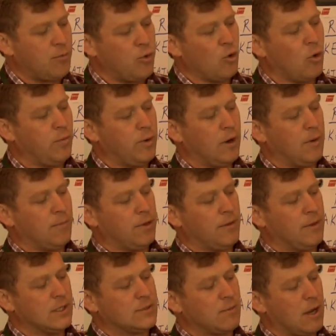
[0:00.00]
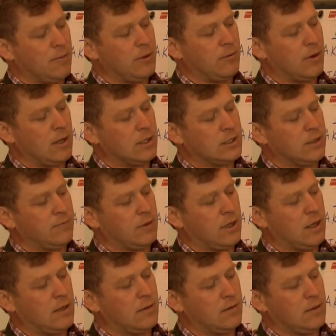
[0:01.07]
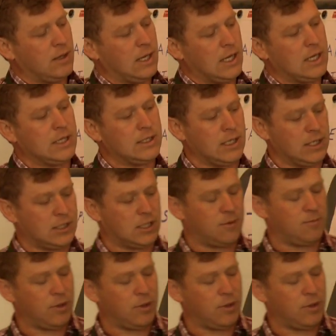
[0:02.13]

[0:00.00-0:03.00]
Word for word: a pool pump, this might be relatively easy to